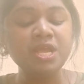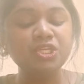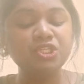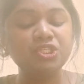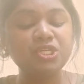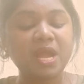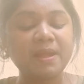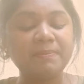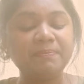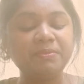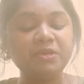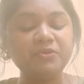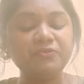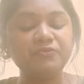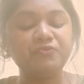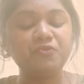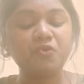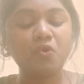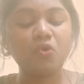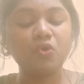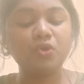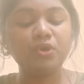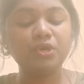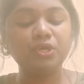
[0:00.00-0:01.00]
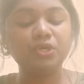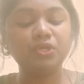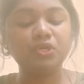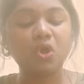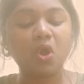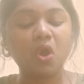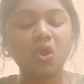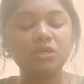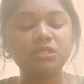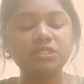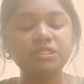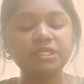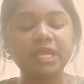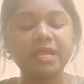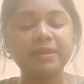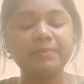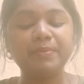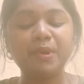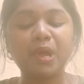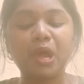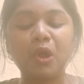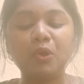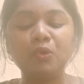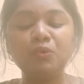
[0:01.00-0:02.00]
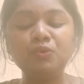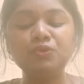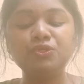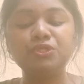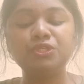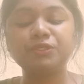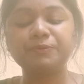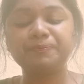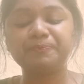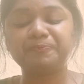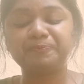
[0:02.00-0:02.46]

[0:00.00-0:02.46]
Chapter 4 talks about